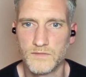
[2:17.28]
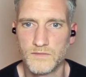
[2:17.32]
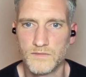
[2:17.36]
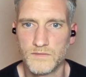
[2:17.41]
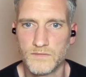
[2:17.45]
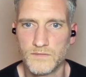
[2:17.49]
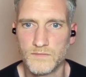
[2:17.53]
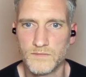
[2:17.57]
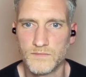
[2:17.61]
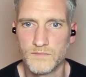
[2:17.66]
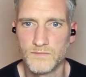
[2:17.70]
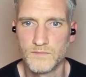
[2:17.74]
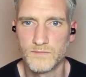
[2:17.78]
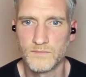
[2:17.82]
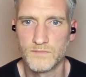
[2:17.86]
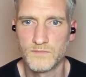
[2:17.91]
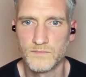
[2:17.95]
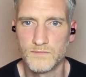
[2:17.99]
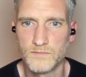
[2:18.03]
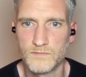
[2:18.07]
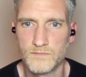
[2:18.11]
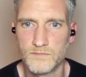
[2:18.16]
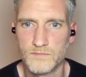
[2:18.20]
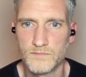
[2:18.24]

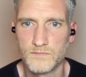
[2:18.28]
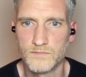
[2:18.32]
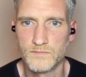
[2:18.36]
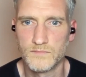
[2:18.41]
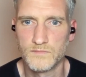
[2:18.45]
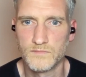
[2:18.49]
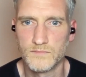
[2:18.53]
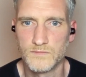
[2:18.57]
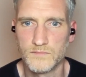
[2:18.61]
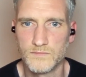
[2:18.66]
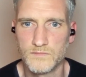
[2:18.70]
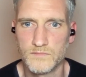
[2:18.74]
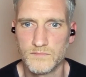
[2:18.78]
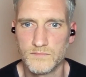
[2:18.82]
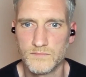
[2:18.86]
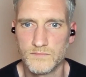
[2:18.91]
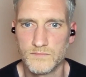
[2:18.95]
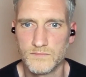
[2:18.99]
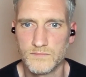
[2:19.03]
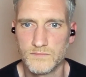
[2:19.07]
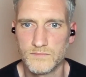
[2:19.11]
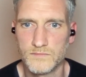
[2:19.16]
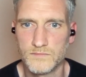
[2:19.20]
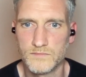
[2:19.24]

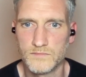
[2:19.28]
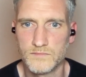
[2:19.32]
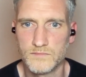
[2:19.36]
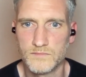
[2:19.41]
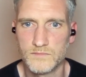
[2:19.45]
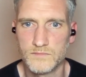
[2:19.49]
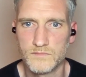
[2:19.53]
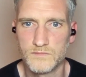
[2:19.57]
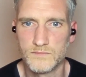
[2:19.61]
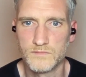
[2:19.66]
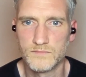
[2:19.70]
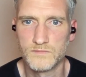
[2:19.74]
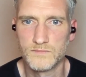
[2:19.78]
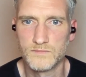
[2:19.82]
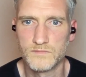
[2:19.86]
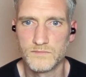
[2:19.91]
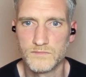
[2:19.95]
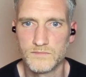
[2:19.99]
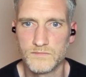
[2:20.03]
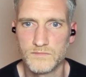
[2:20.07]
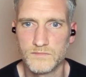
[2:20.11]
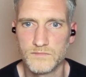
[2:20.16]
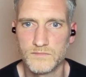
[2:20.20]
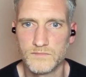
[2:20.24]

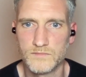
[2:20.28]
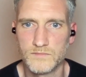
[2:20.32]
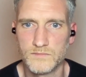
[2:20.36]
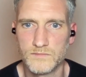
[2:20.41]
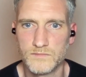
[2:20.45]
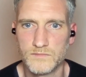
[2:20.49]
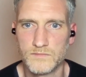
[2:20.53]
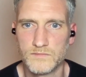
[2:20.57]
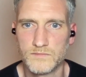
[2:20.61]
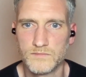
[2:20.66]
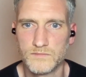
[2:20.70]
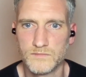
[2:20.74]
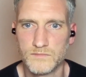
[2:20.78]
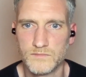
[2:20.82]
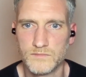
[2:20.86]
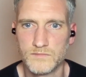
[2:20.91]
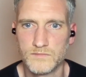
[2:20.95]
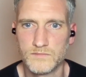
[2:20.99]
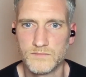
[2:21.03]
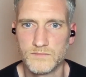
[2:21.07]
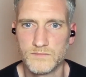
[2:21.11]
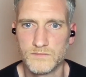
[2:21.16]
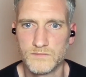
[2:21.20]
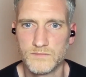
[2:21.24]

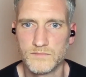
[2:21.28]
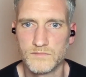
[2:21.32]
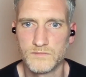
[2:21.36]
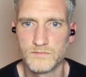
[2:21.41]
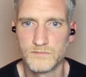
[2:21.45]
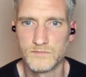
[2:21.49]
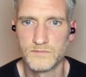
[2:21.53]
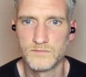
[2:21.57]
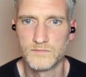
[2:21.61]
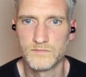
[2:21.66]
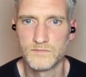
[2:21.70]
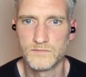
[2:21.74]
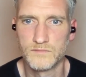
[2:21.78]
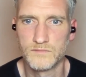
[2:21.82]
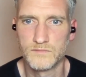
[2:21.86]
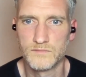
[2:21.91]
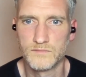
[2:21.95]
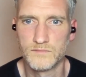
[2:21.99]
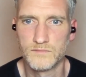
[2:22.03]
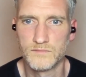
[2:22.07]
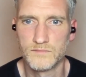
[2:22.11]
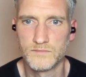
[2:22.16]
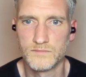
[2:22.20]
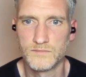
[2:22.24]

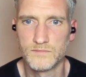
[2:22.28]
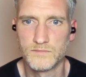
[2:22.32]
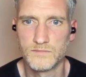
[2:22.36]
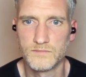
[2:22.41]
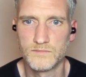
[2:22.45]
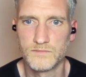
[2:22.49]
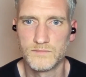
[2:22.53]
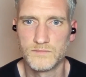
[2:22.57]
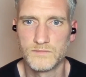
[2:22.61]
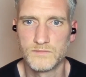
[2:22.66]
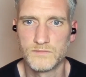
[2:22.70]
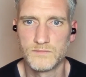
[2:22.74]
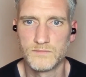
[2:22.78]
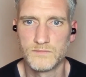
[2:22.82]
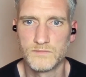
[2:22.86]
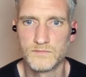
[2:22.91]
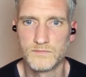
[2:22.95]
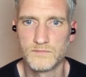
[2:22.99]
(not speaking)